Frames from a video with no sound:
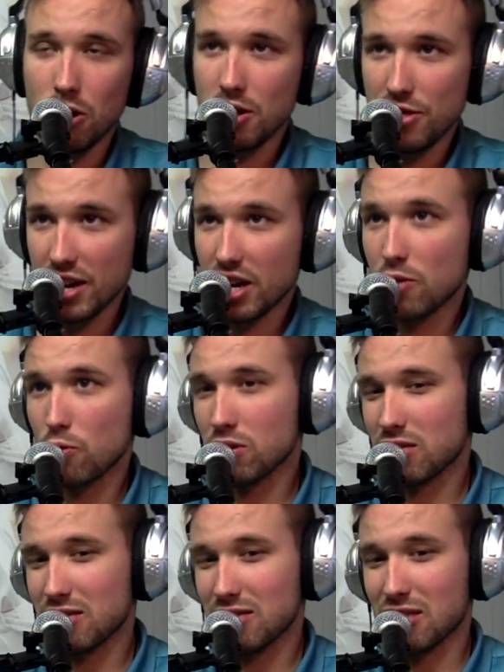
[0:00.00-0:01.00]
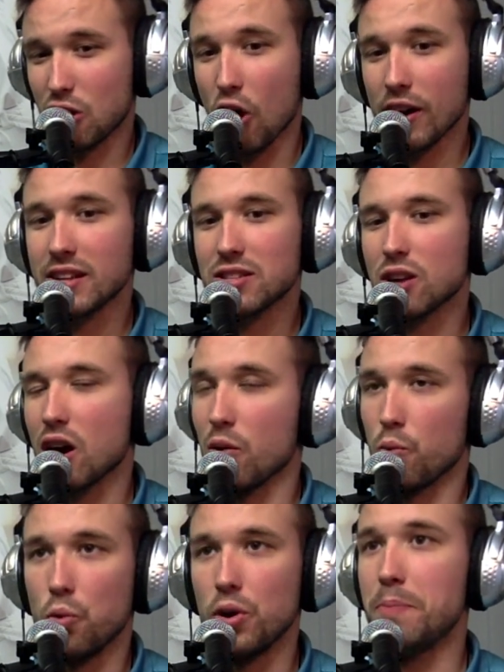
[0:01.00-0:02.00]
The Arkansas
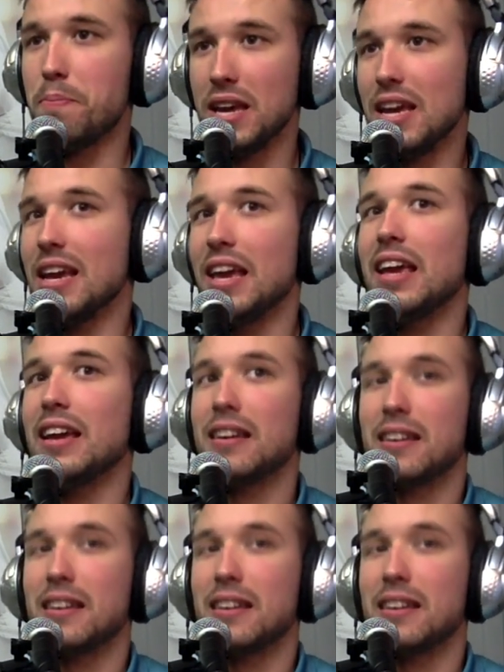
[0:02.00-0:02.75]
would be,